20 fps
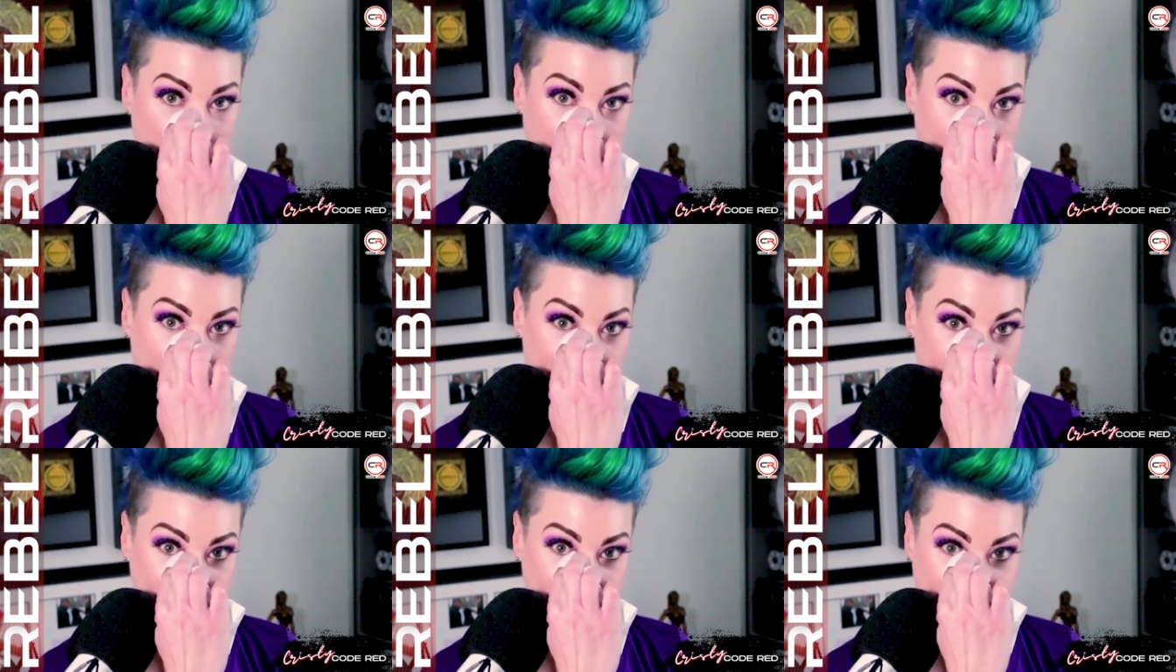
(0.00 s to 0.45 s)

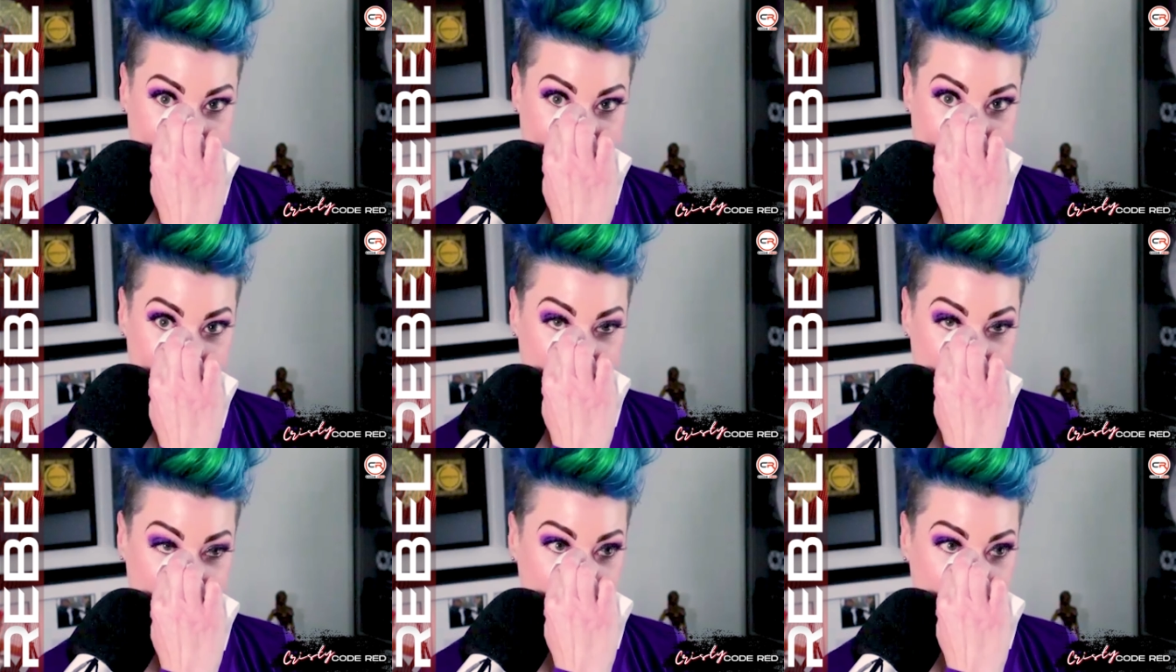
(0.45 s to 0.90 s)
I think I
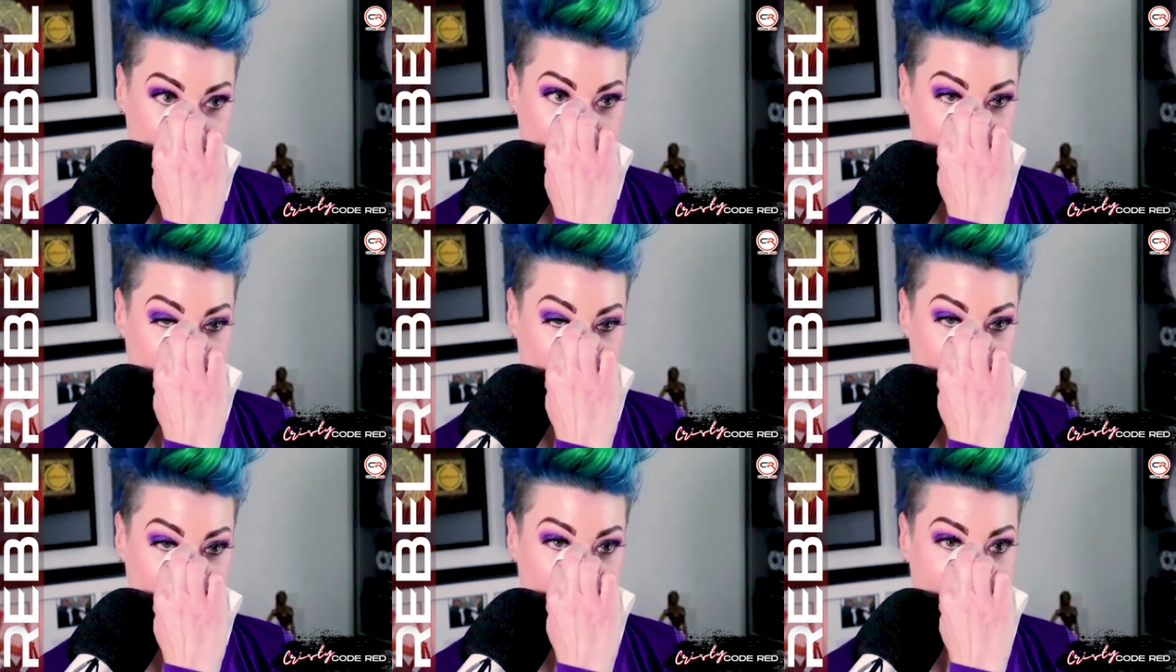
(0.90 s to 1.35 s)
sent her a
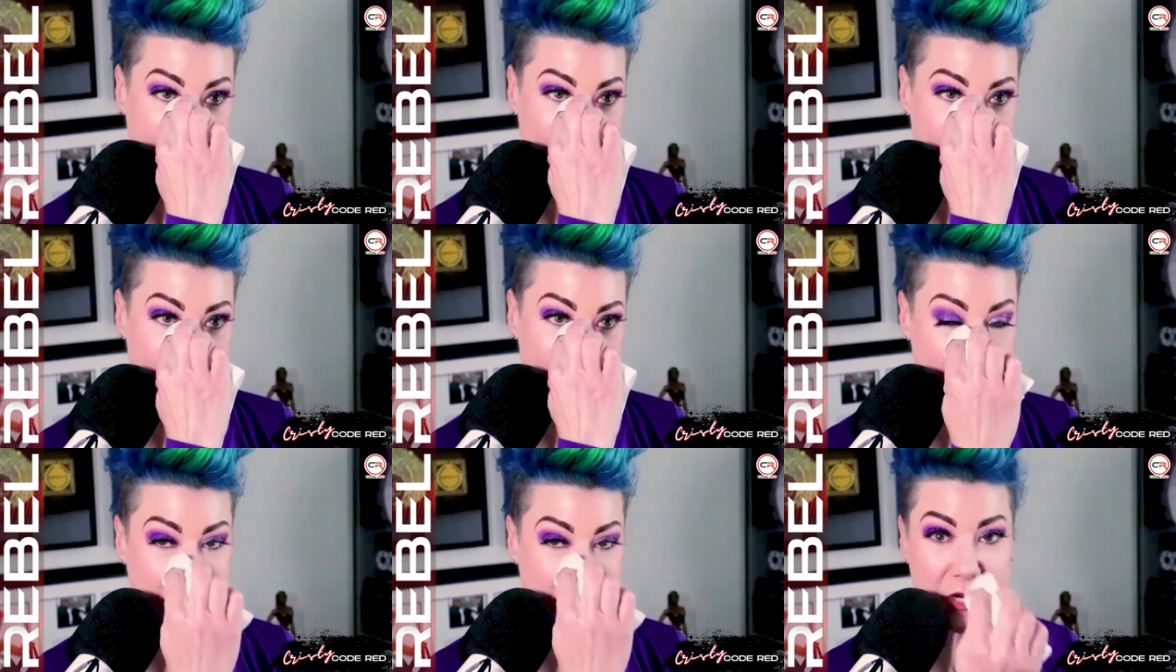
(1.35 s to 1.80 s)
birthday
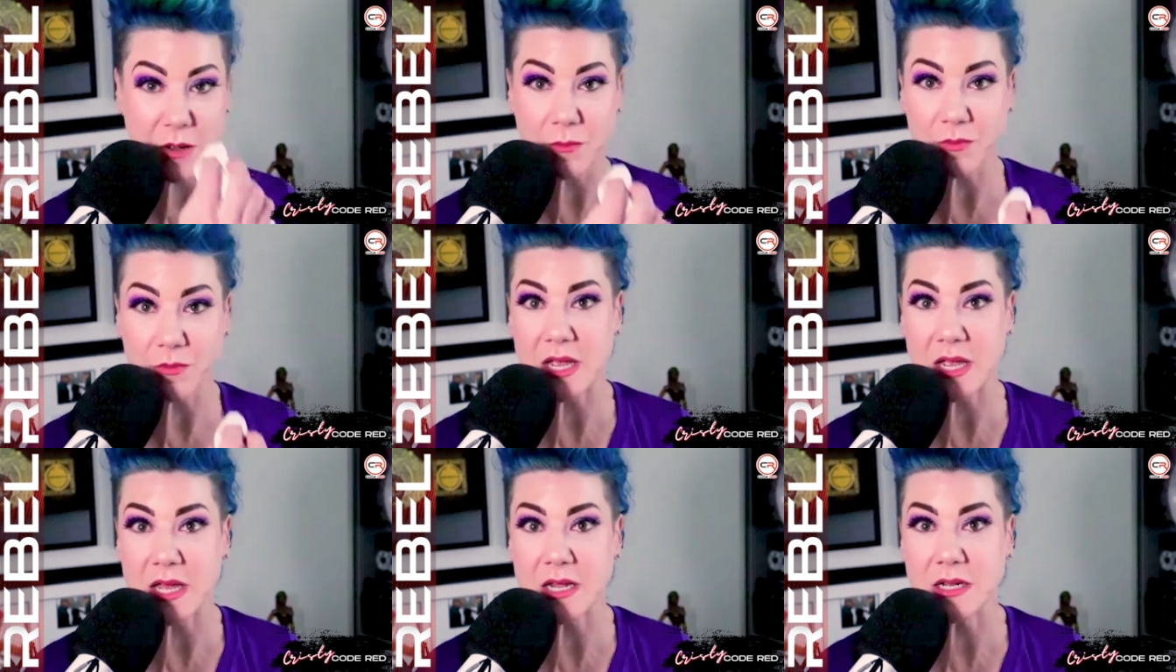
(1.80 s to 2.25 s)
card or
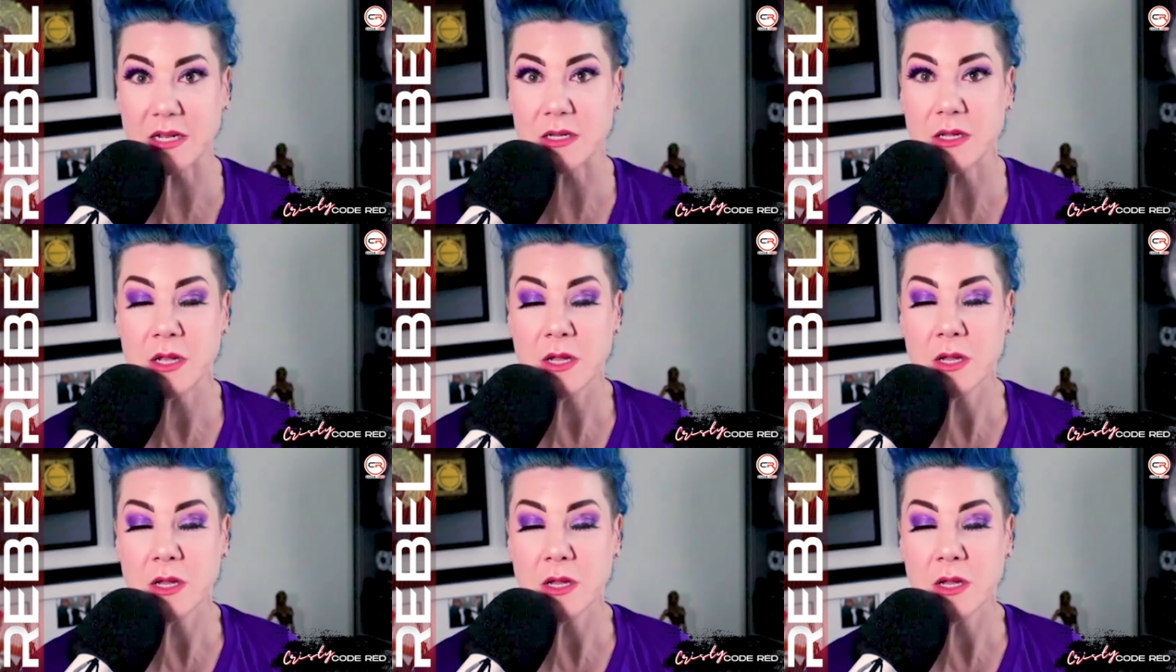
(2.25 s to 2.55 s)
something and